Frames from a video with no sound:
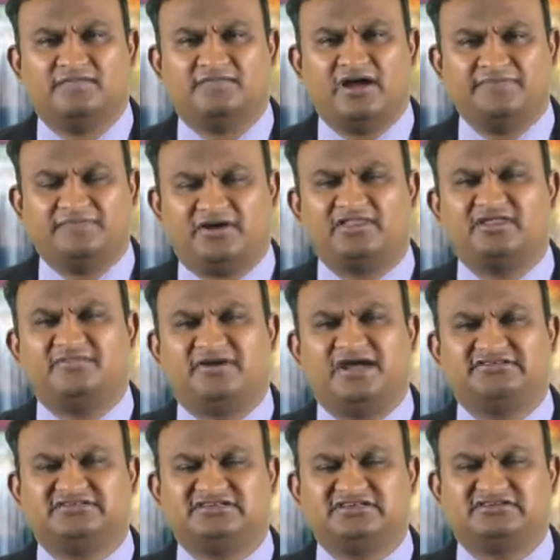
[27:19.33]
My brother, my
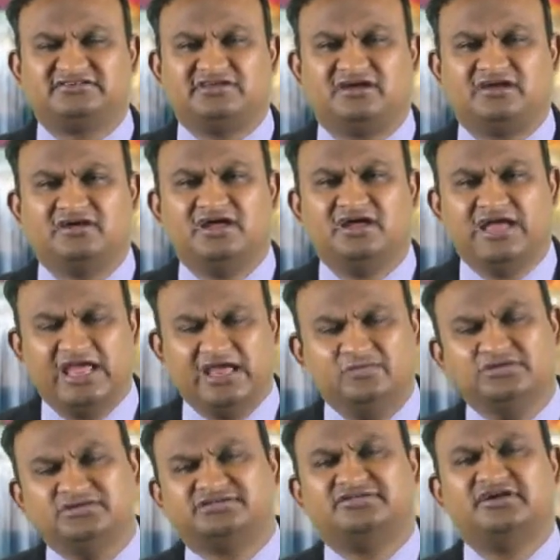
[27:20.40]
sister, he
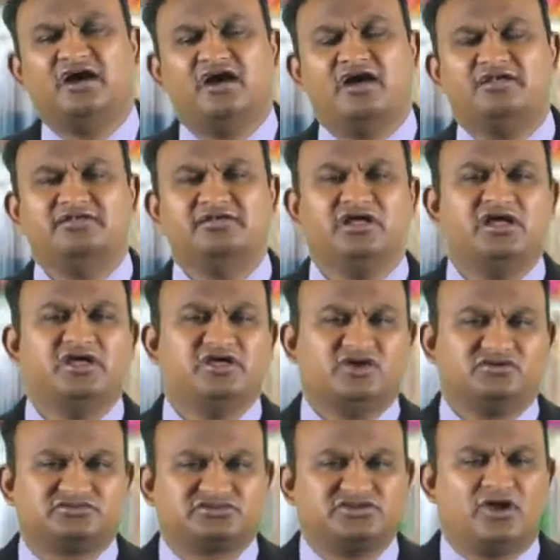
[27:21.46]
will turn
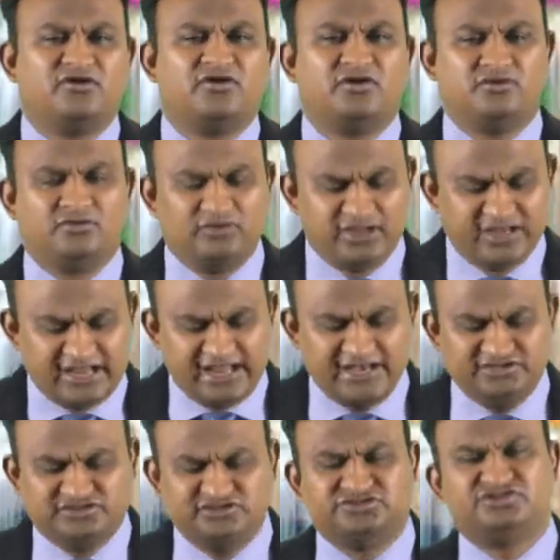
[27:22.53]
your sorrow
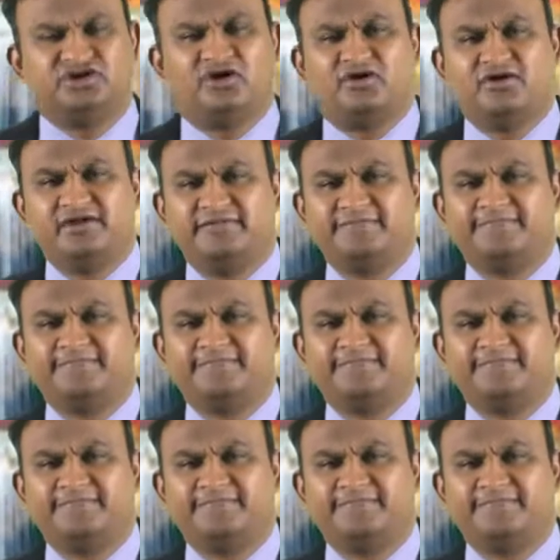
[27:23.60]
into joy.